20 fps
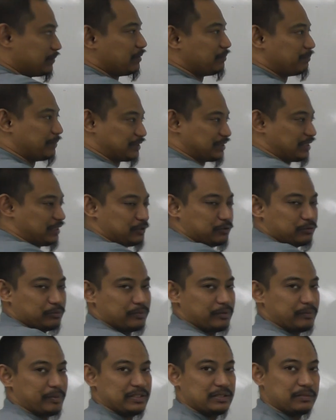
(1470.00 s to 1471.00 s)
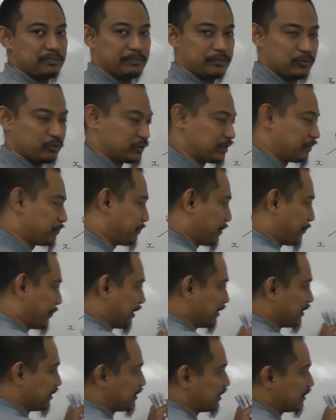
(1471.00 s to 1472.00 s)
basically you imagine looking
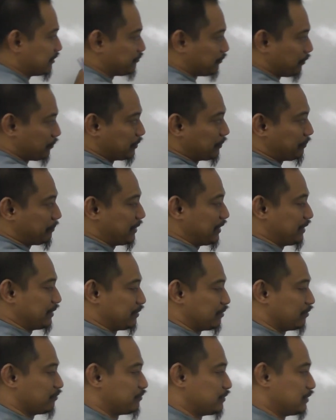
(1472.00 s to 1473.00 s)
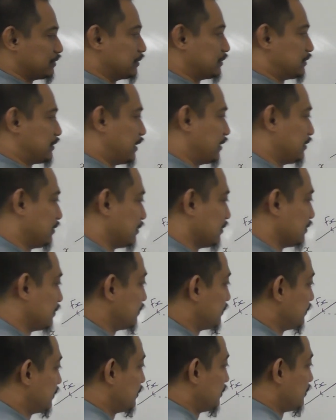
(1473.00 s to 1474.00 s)
perpendicular from the plane of the triangle,
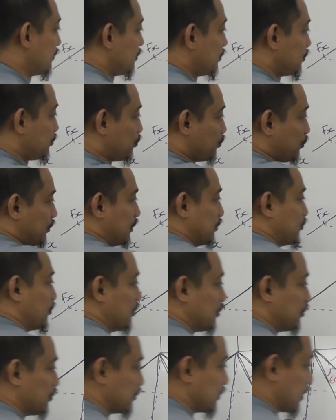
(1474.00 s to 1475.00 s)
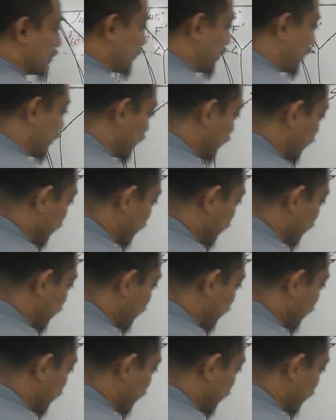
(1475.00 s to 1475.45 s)
so it will look something like